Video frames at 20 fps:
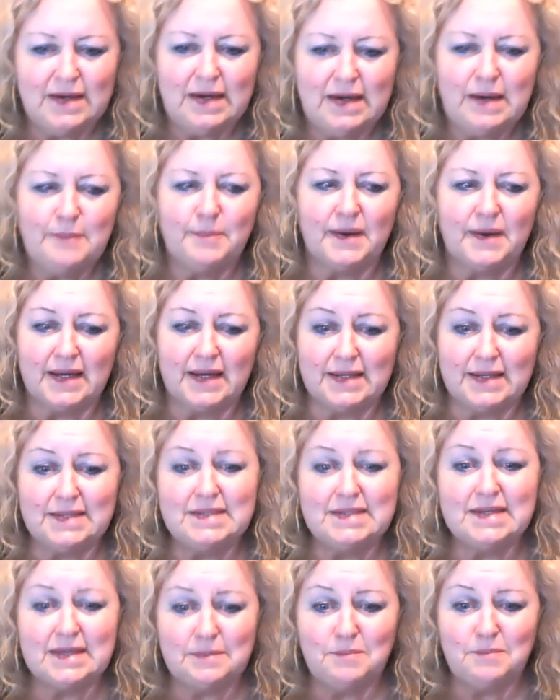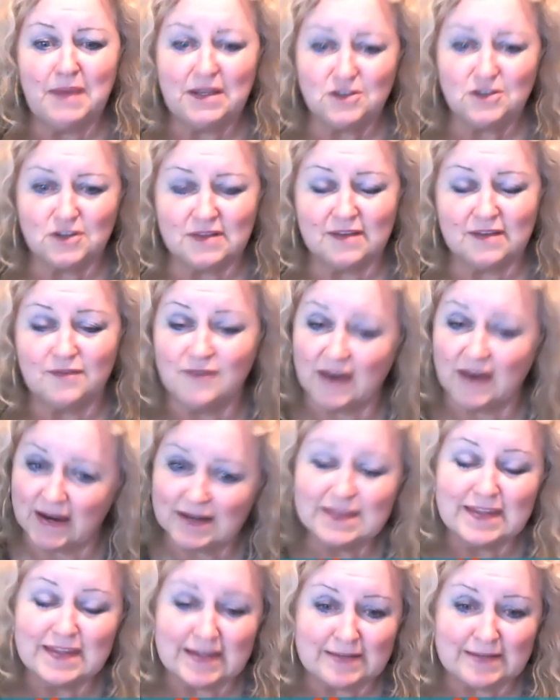but I did mention the
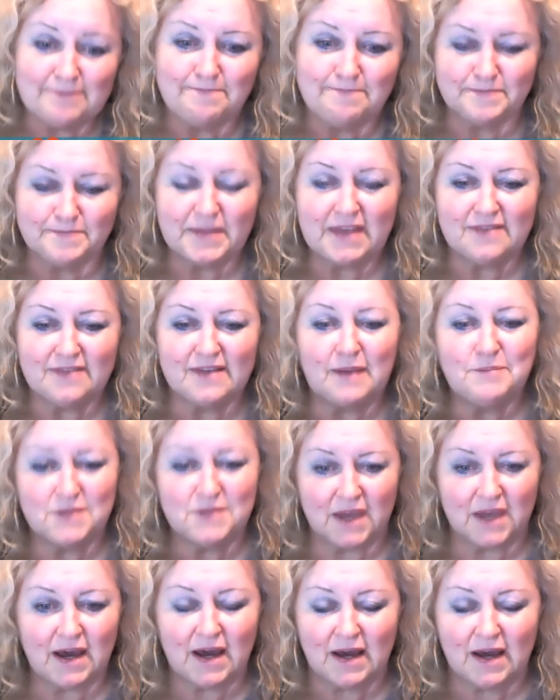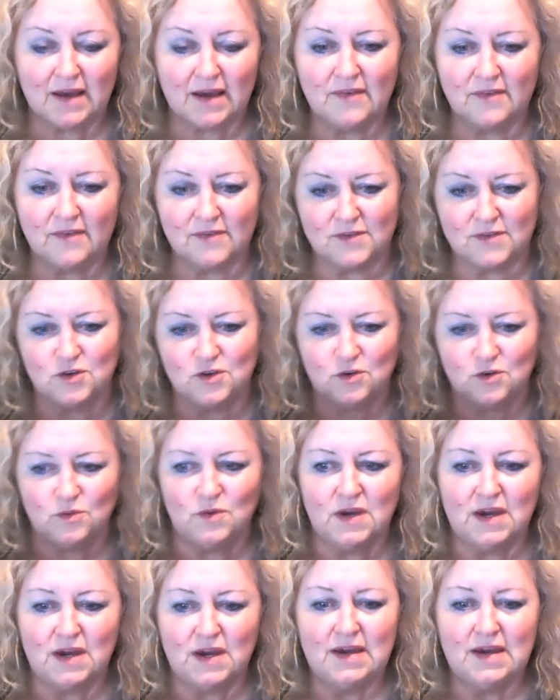fact that it's up to us to